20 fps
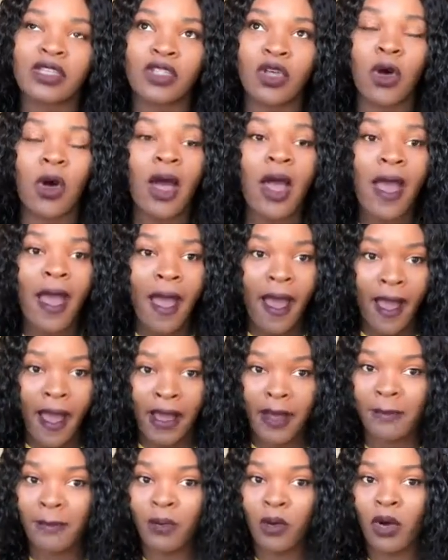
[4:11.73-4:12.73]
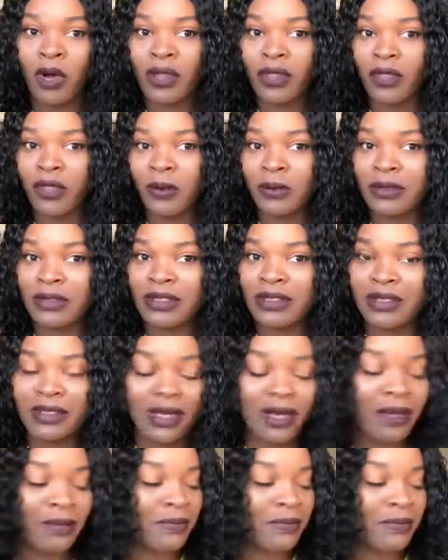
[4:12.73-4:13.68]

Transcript: so I bought those